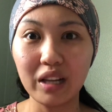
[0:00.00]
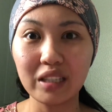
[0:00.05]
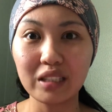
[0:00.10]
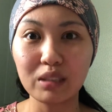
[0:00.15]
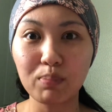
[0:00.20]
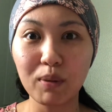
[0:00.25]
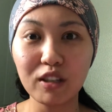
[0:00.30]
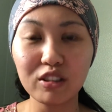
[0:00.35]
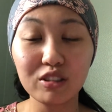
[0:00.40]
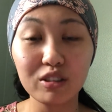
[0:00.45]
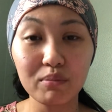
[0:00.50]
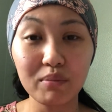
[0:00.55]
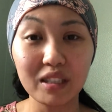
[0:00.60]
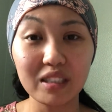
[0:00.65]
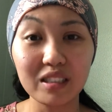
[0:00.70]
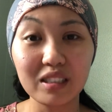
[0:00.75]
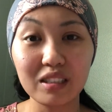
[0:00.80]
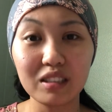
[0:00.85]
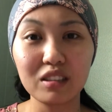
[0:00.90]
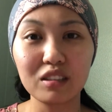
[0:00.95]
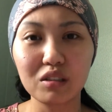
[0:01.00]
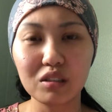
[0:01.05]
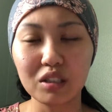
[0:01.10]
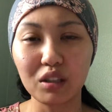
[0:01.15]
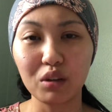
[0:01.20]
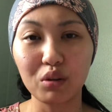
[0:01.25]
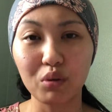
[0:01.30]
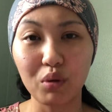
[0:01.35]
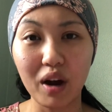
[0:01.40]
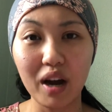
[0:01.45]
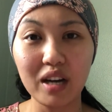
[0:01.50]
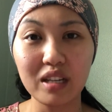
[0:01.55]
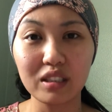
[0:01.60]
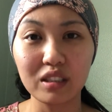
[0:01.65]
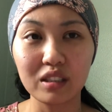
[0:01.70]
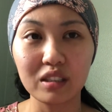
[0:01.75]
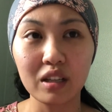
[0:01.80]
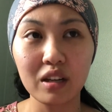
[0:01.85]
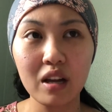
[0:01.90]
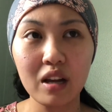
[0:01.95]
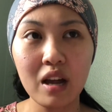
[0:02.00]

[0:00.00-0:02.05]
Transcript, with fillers: especially my sisters in christ